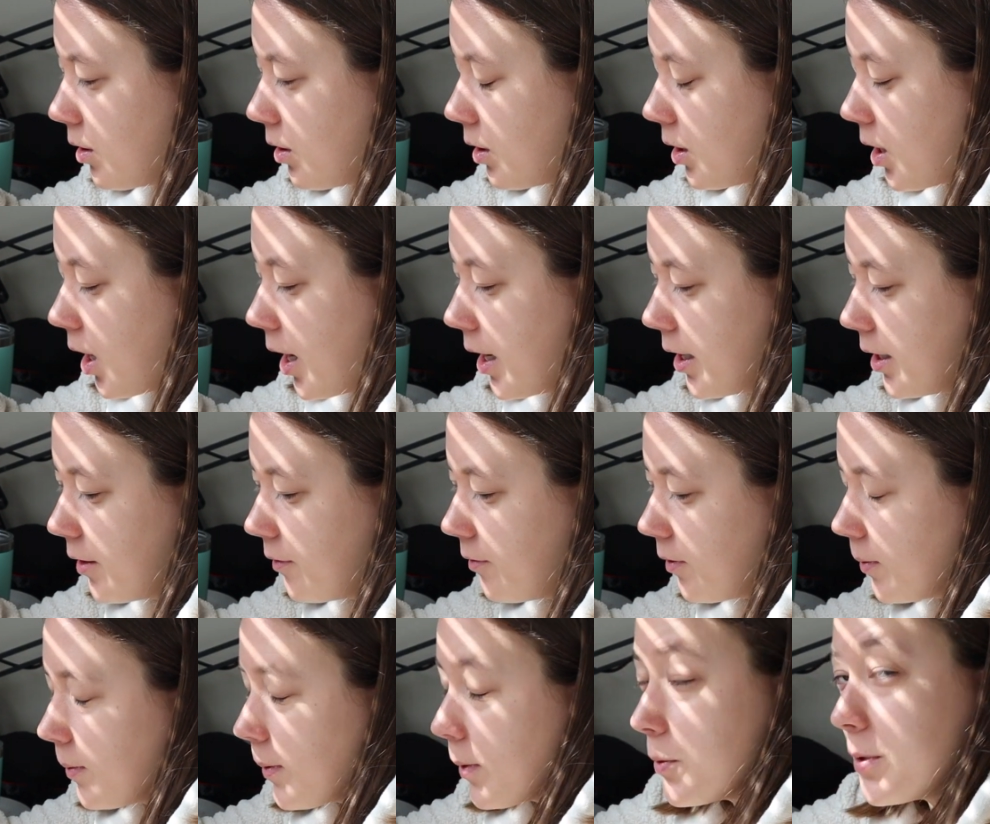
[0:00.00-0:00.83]
kind
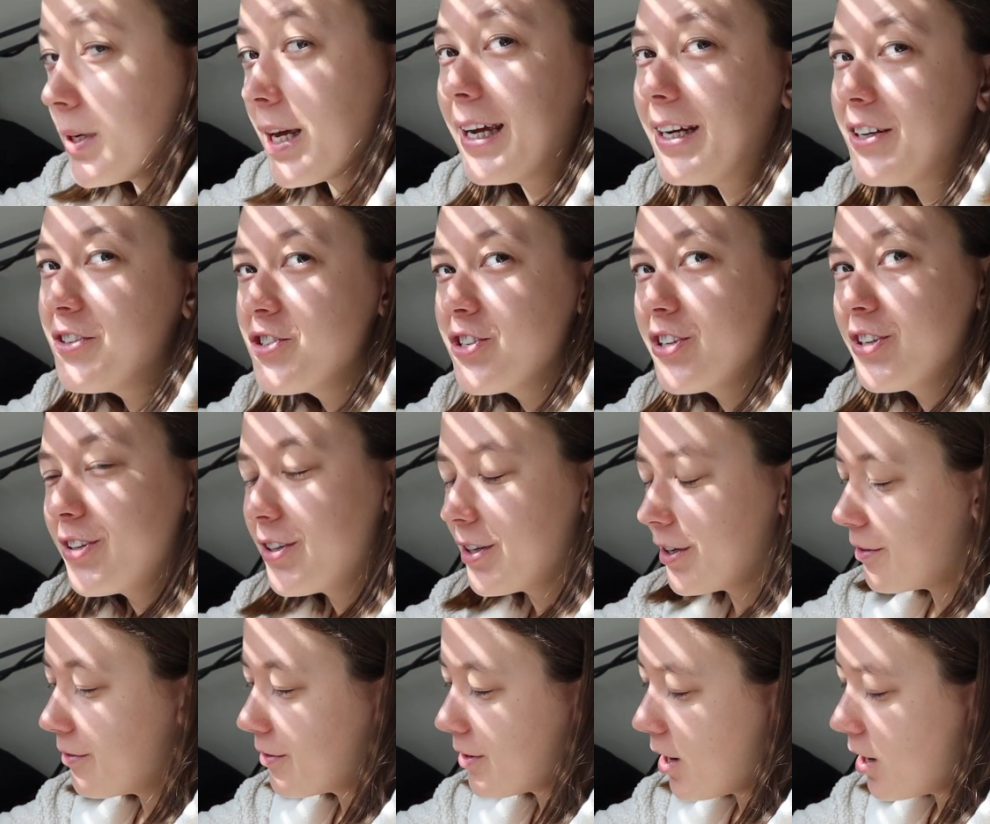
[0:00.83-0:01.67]
of a rotation
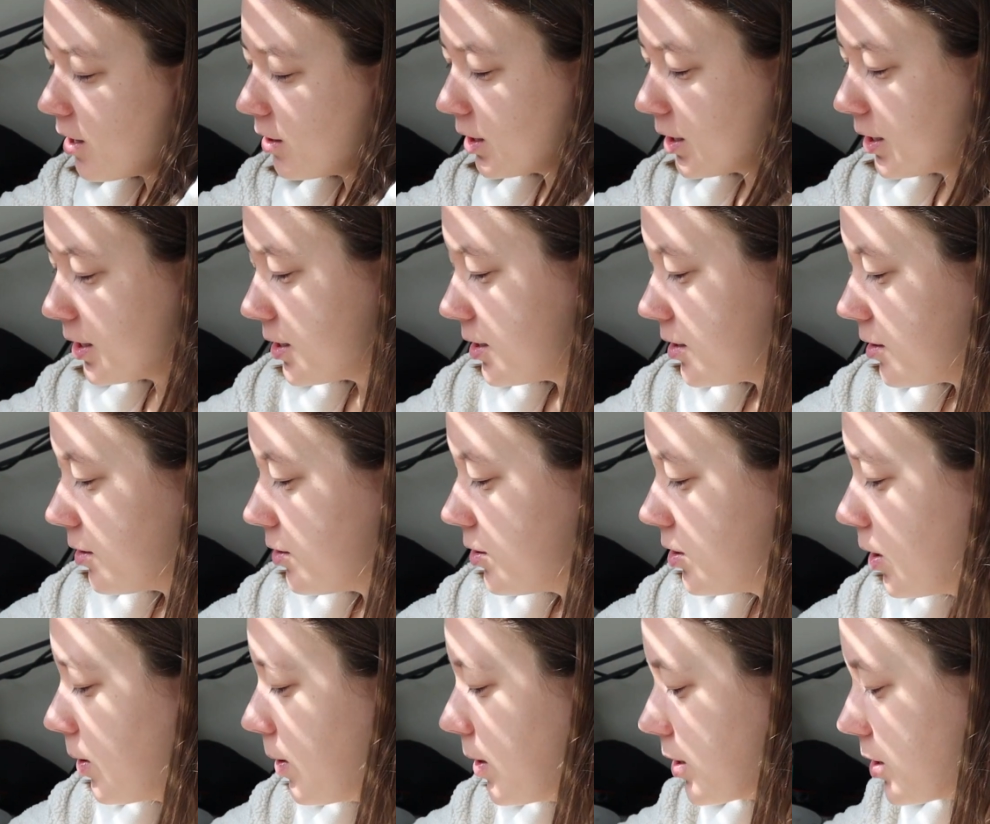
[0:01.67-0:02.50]
of colors.
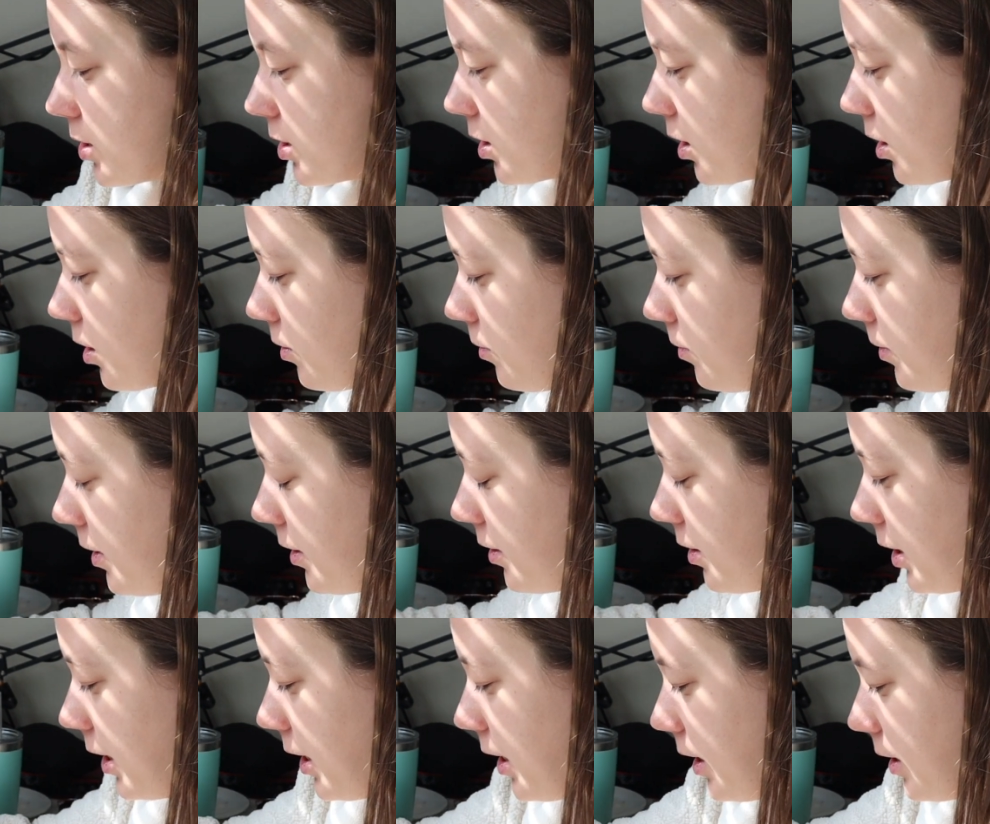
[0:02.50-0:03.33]
So I'll start
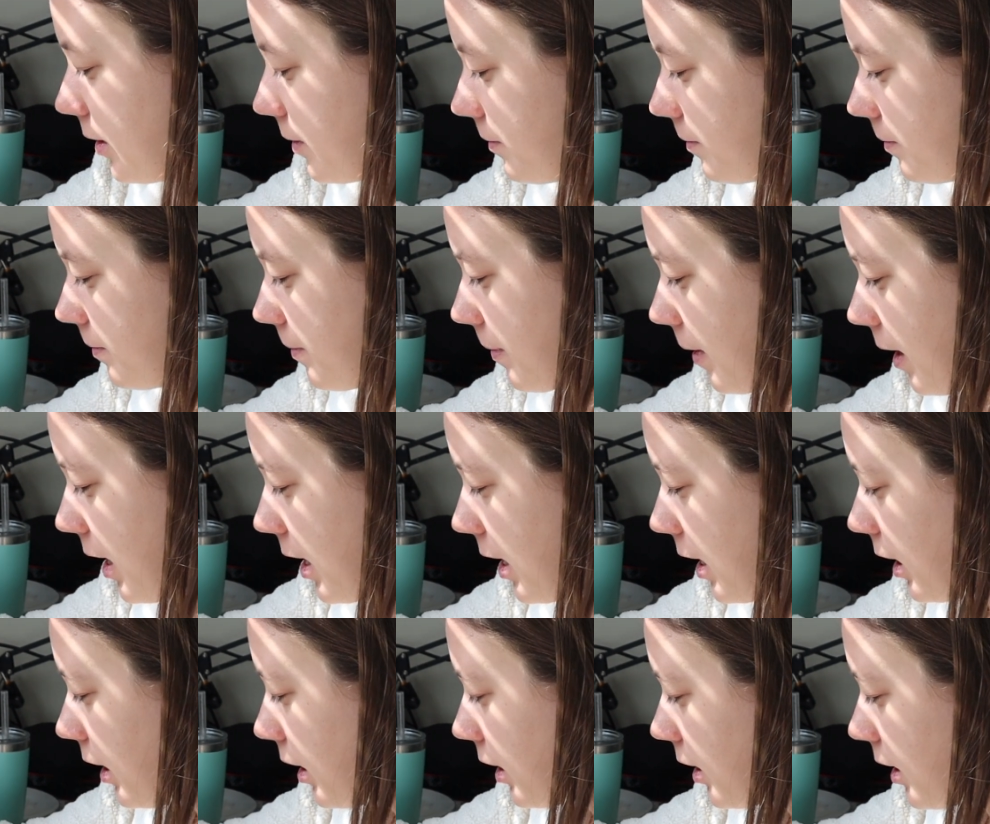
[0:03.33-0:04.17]
with like
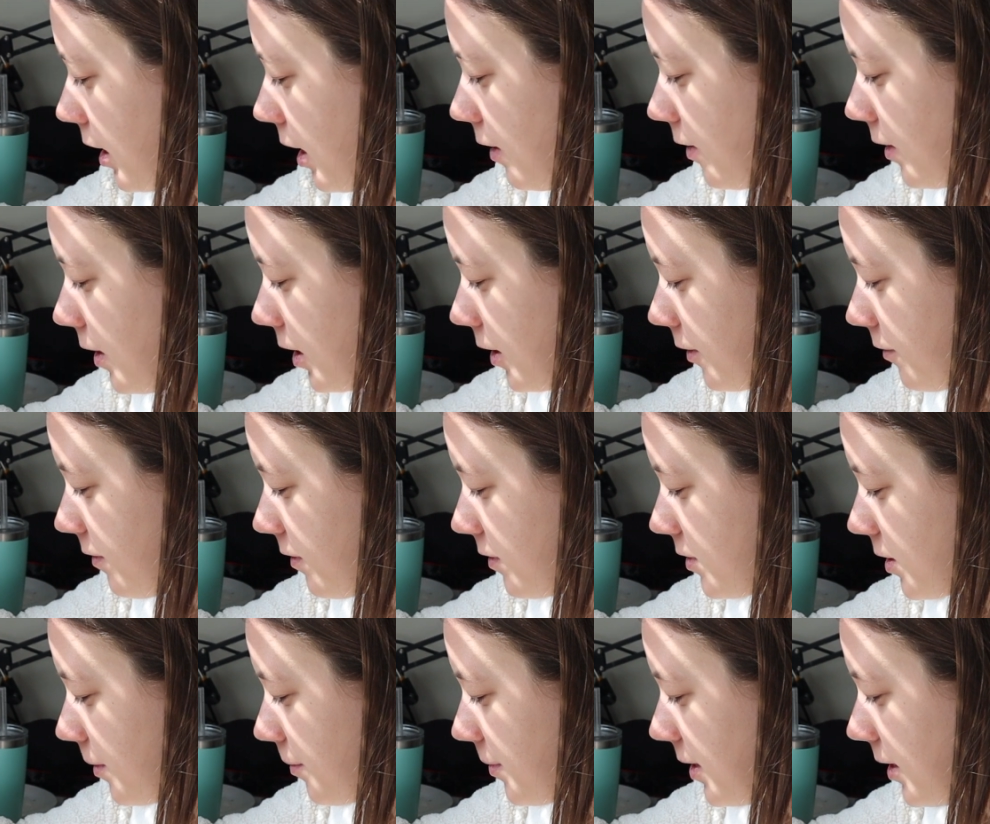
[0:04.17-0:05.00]
pink, and then
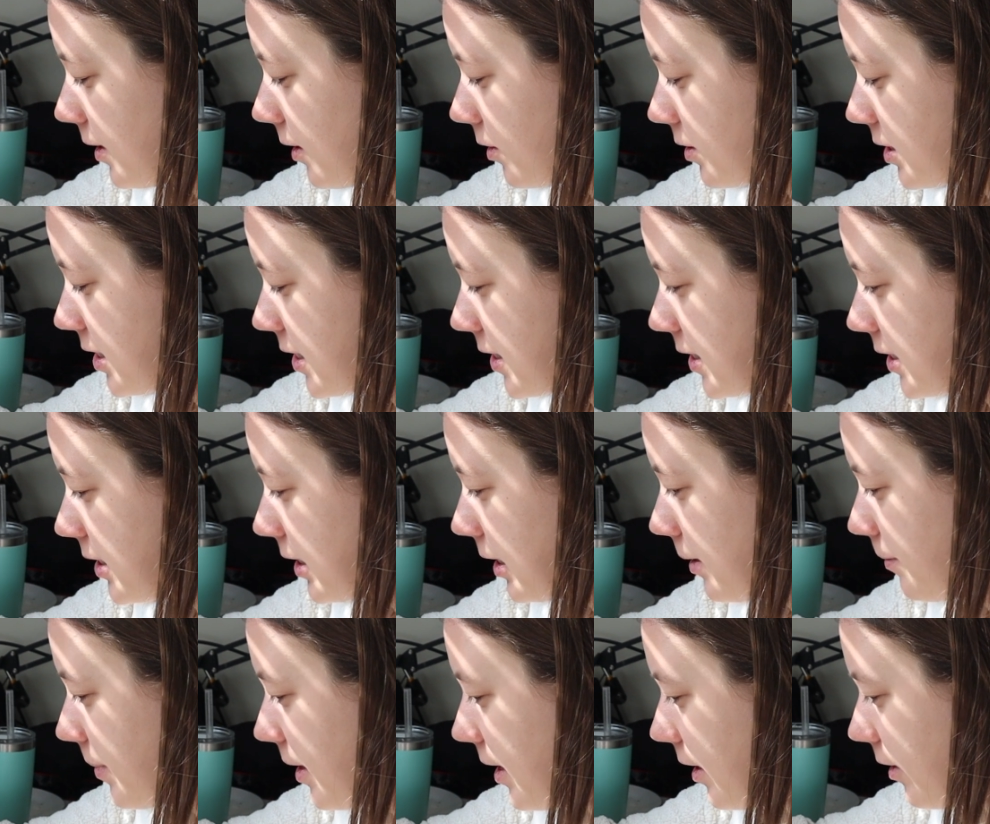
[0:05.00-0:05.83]
if something else in the
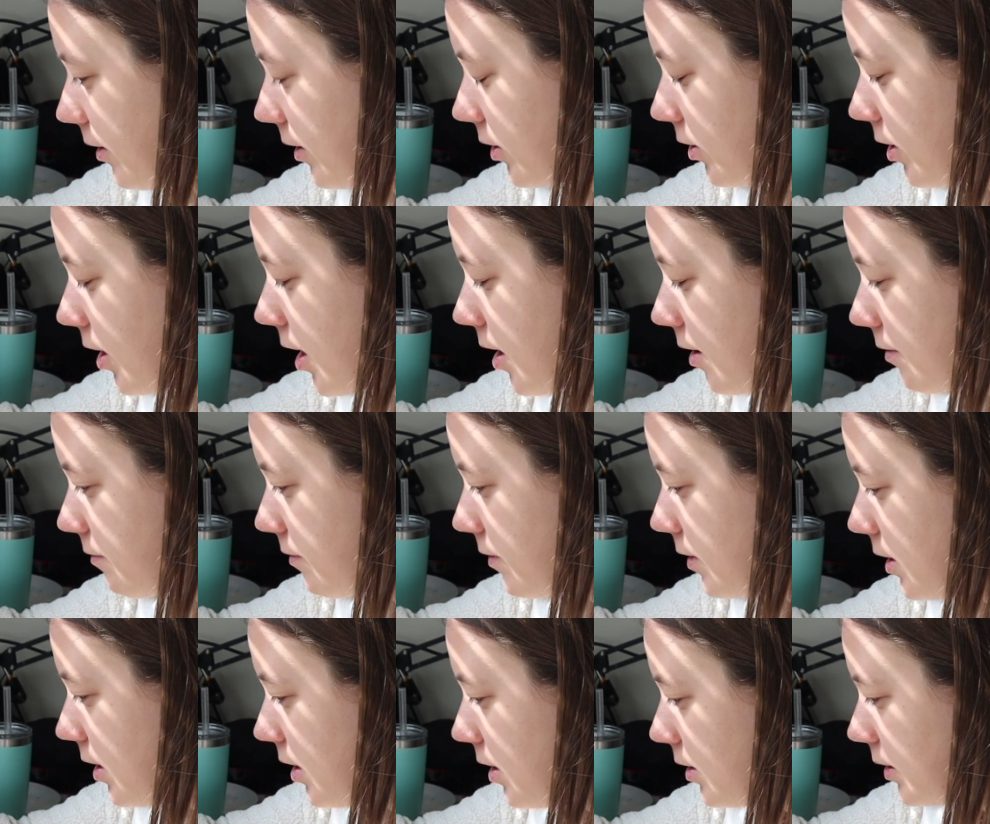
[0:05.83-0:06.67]
same paragraph
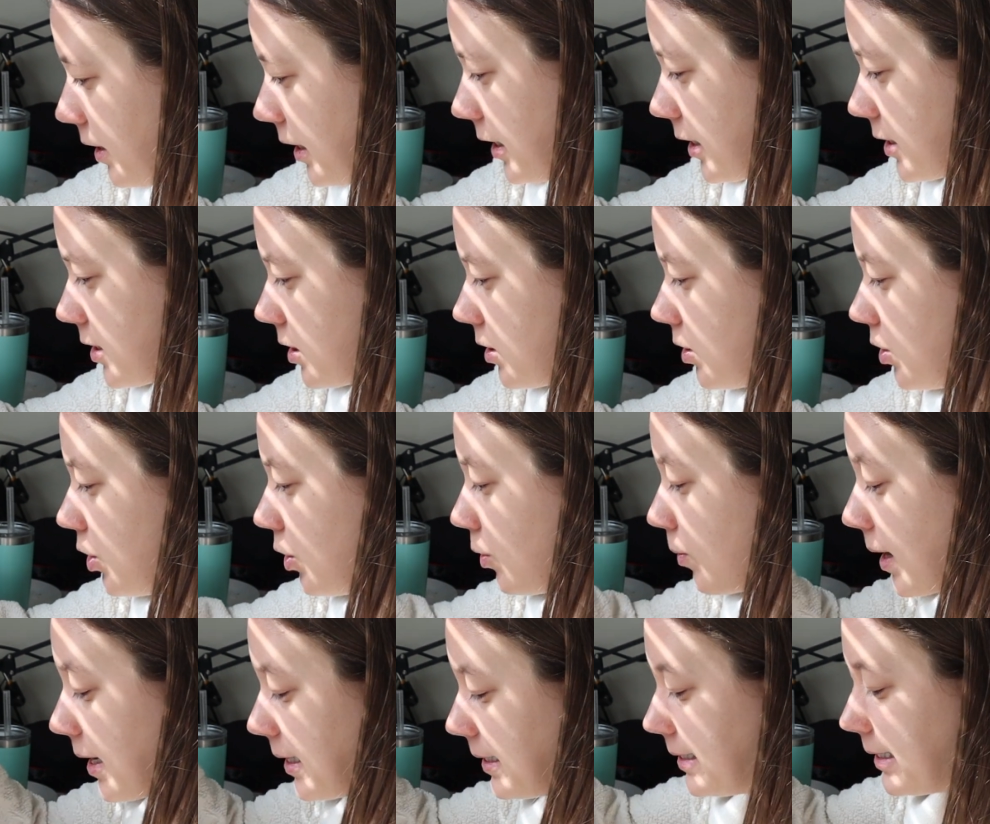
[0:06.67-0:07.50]
like is a
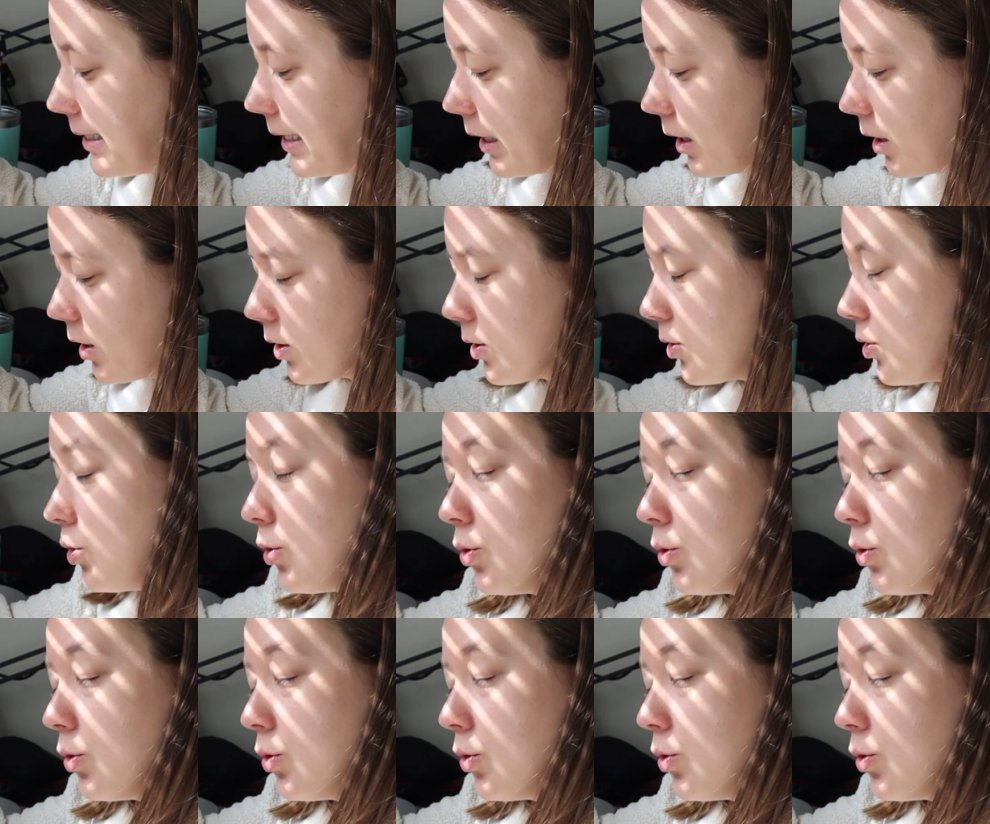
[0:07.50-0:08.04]
new idea or